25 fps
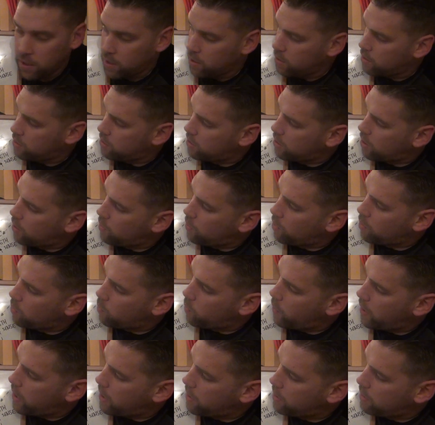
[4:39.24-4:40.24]
So
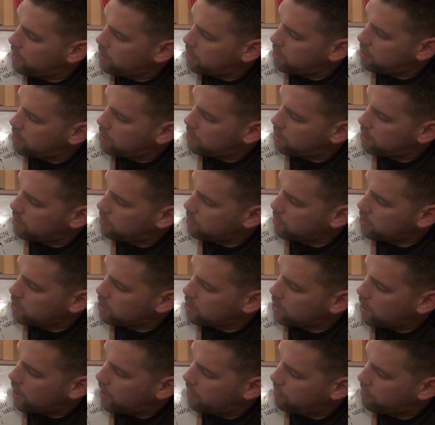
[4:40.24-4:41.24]
awareness, which
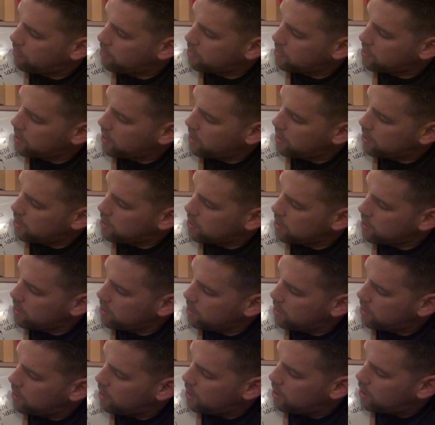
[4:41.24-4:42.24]
is life force energy,
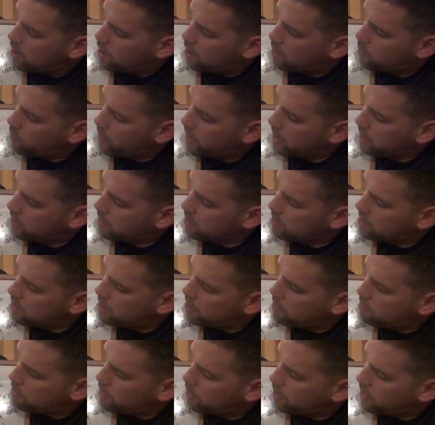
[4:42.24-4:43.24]
awakens in
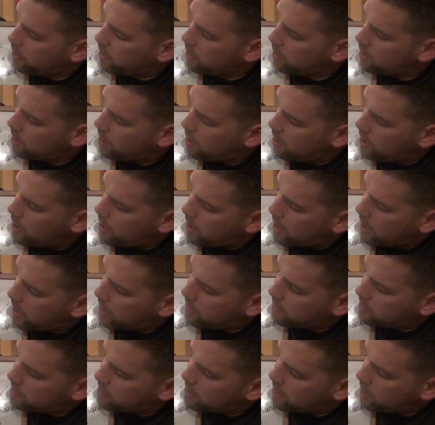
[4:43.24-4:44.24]
a body
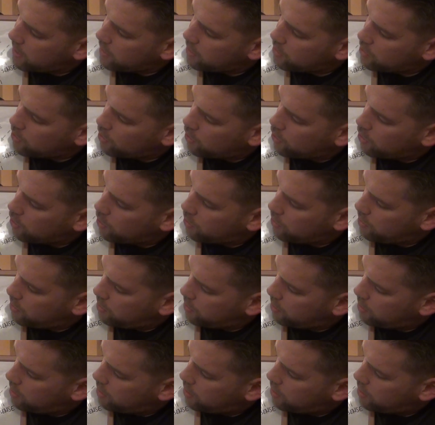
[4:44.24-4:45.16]
and takes on